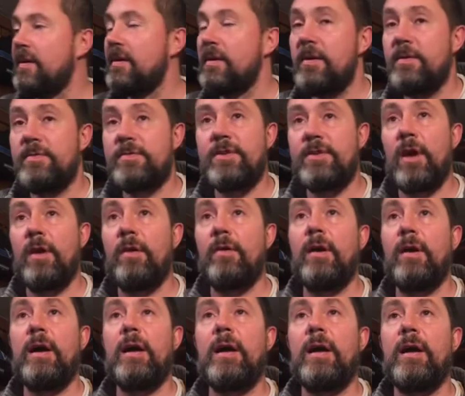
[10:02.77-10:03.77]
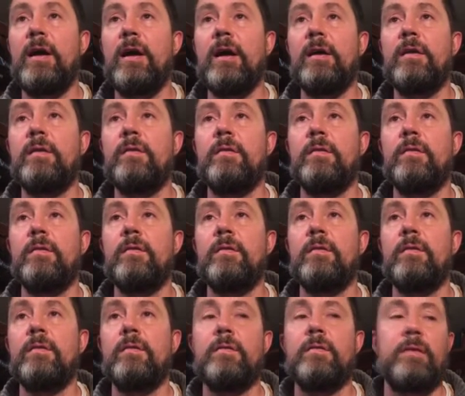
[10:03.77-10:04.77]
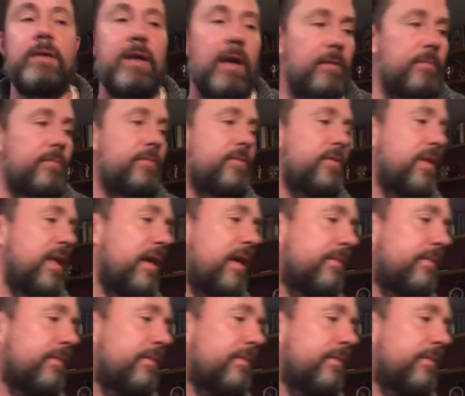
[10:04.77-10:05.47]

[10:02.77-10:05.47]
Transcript: so yeah, do that.